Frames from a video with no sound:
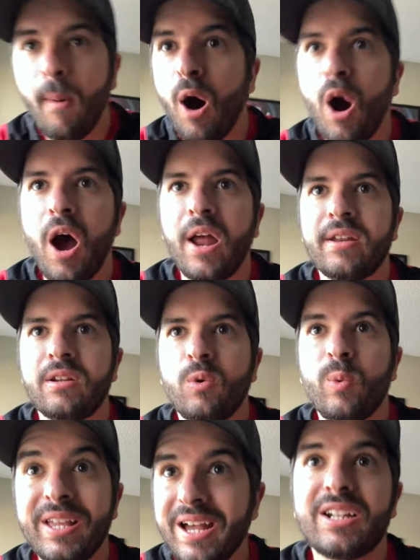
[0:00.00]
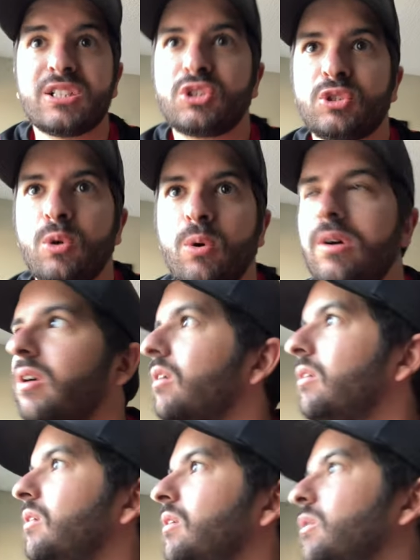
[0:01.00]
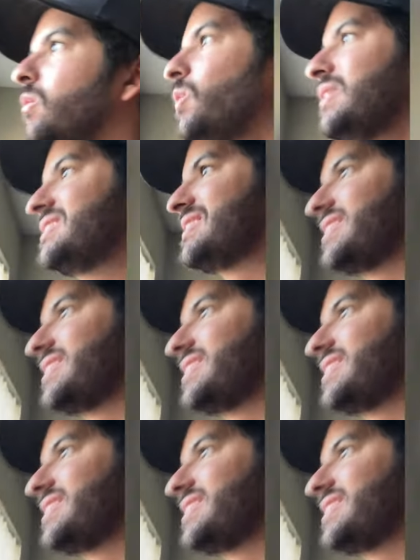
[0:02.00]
on. We got to score. What is